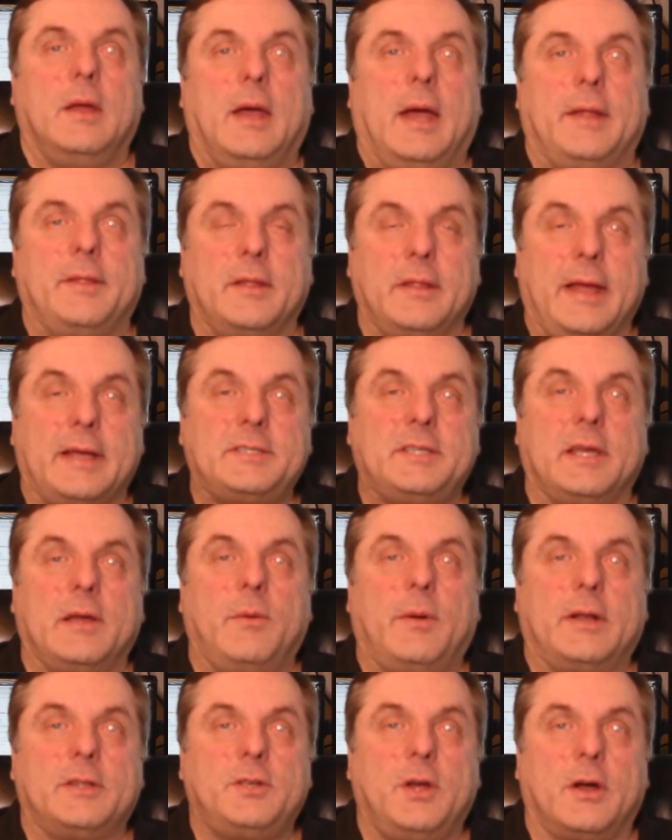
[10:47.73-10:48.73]
And the last thing
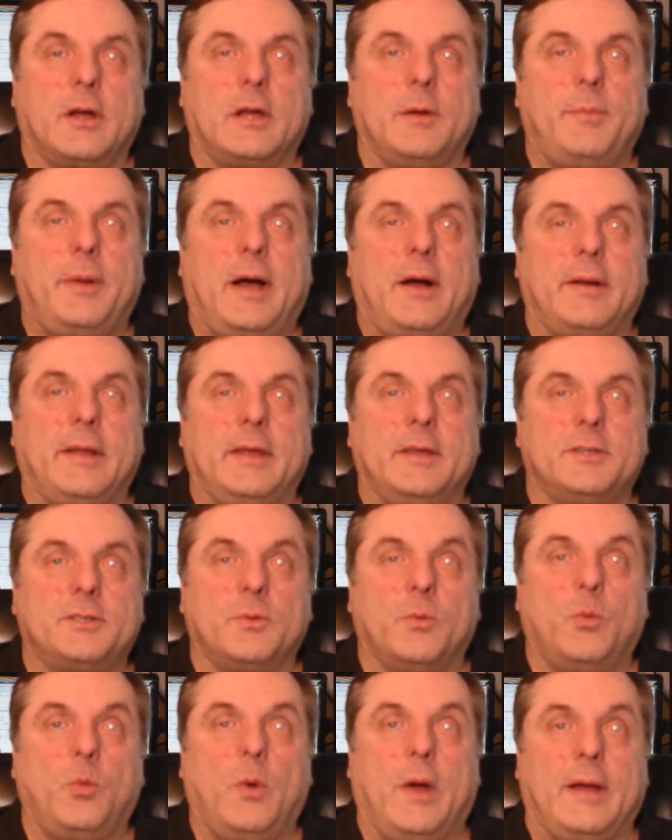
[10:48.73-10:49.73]
I want to talk about is
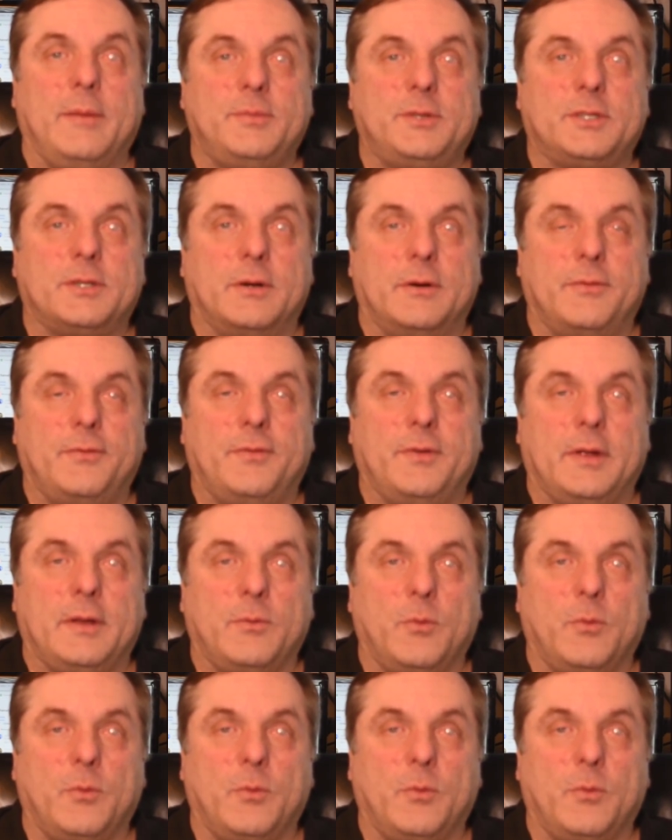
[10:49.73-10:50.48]
web surfing.